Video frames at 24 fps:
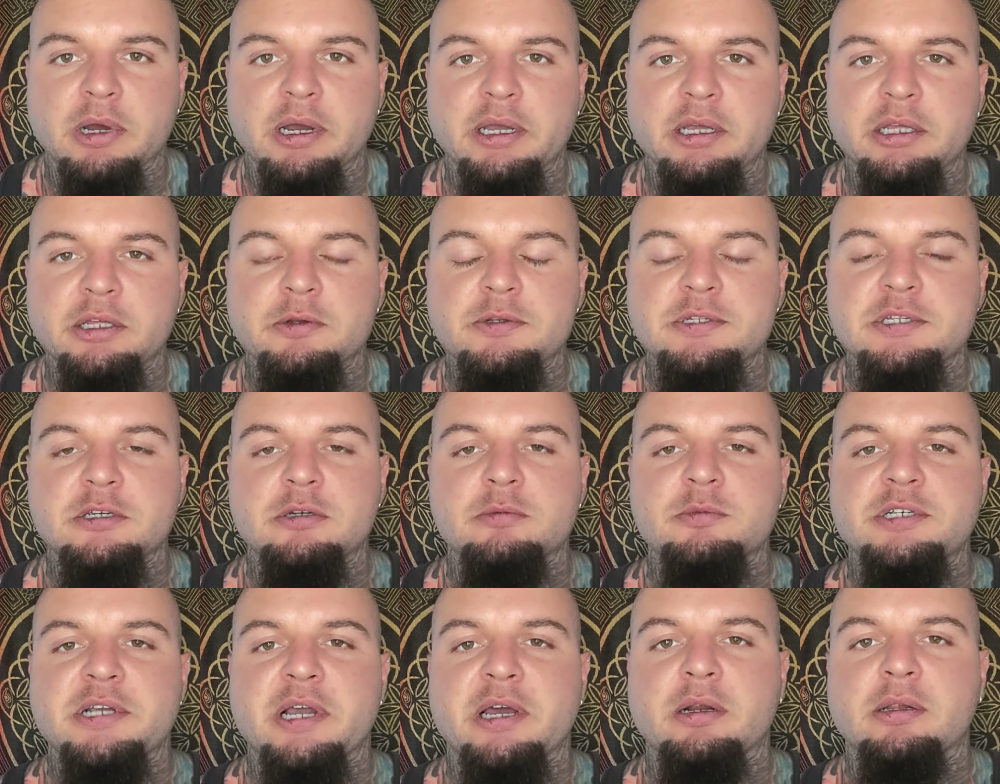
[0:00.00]
my
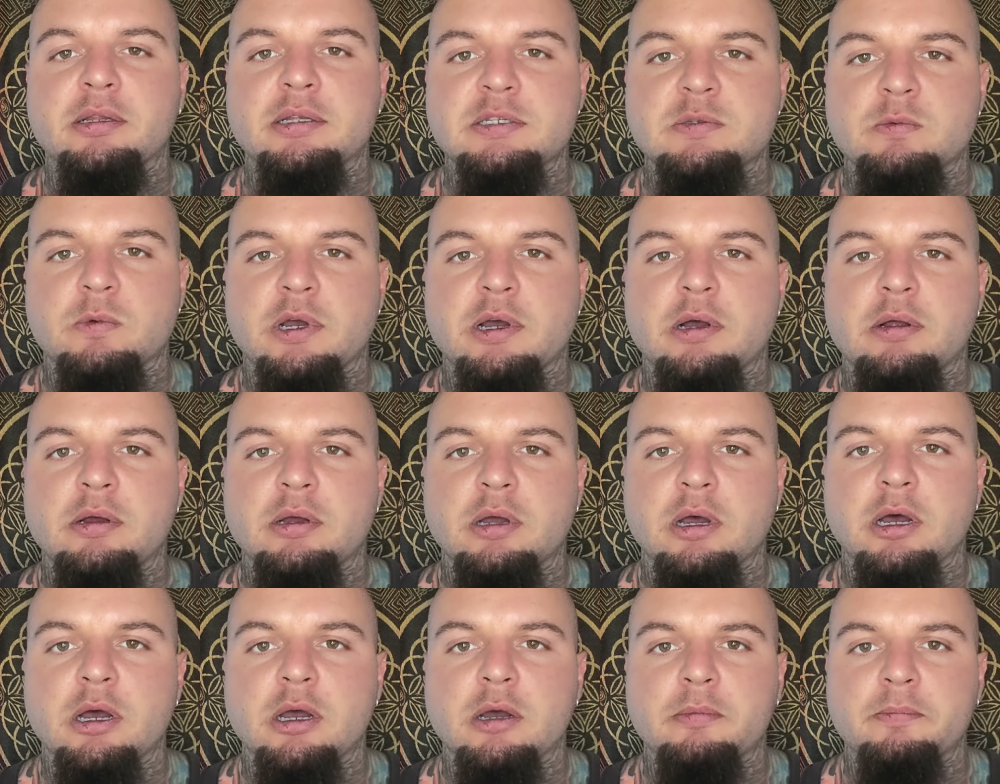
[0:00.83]
YouTube channel as
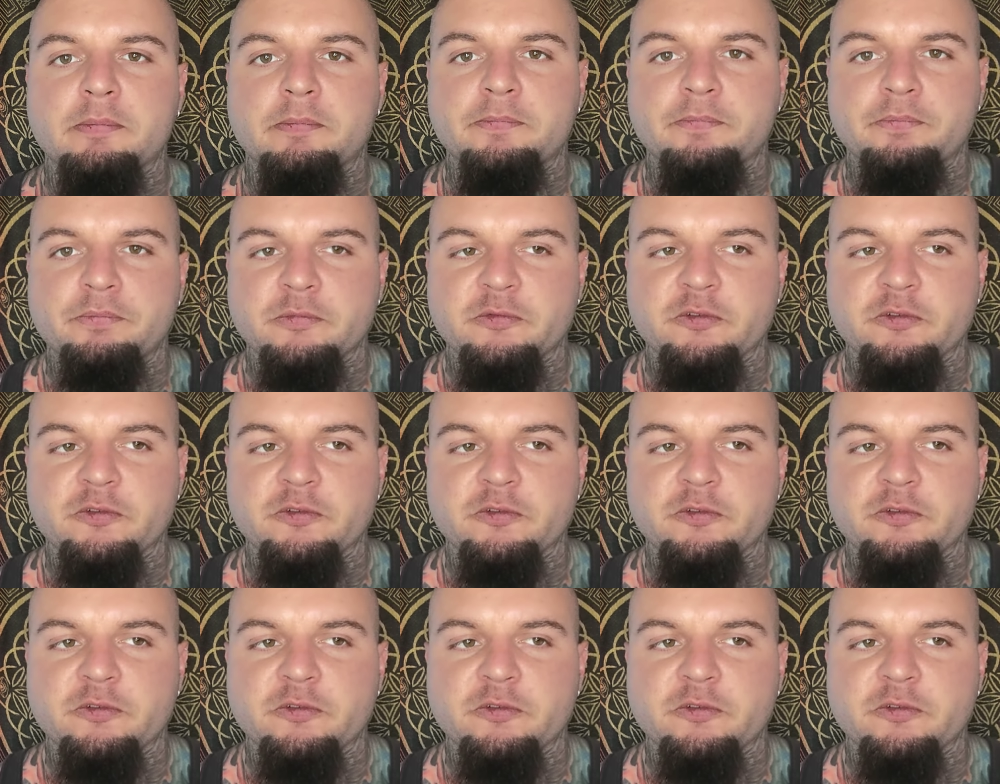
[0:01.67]
well um,